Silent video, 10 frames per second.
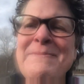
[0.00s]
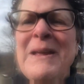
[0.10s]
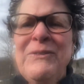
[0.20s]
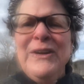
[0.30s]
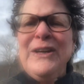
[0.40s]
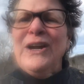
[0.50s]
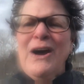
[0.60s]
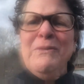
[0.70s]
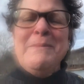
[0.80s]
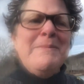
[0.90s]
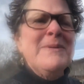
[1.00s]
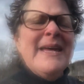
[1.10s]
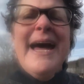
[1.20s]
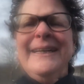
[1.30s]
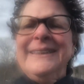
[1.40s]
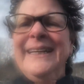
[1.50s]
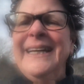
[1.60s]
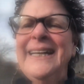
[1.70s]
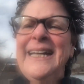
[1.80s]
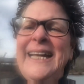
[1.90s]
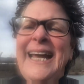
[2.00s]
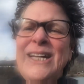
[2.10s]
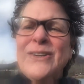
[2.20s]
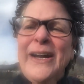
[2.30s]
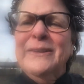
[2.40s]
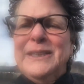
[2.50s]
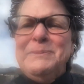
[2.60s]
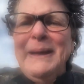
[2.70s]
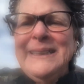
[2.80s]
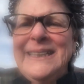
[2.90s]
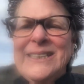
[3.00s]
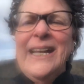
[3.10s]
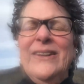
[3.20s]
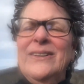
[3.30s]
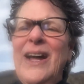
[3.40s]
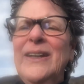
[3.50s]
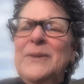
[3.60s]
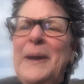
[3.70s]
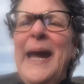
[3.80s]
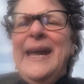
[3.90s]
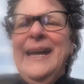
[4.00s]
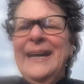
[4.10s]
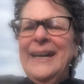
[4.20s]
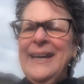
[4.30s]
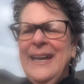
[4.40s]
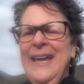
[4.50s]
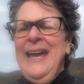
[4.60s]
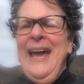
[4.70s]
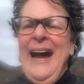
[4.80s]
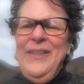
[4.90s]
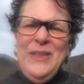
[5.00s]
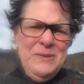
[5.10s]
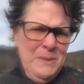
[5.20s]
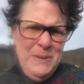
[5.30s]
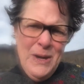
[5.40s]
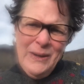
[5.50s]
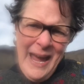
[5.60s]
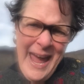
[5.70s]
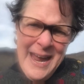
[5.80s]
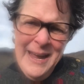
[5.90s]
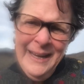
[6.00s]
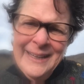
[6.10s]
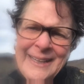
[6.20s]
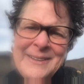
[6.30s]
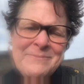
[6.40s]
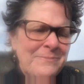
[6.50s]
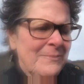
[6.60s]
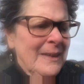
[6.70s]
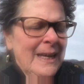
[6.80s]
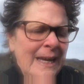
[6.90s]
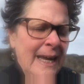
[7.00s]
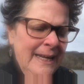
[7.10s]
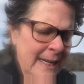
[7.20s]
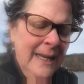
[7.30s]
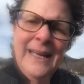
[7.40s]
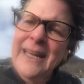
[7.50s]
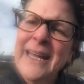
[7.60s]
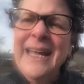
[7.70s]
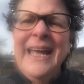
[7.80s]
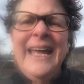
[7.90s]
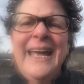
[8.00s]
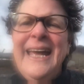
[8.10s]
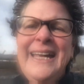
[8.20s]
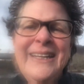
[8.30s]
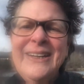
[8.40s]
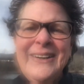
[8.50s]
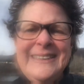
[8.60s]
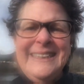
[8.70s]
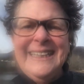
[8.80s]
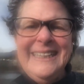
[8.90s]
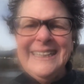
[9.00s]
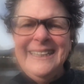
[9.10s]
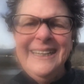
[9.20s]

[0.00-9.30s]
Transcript: If we can all remember that and try to respect each other along the way, I think we'll be okay. And you know, I tell you,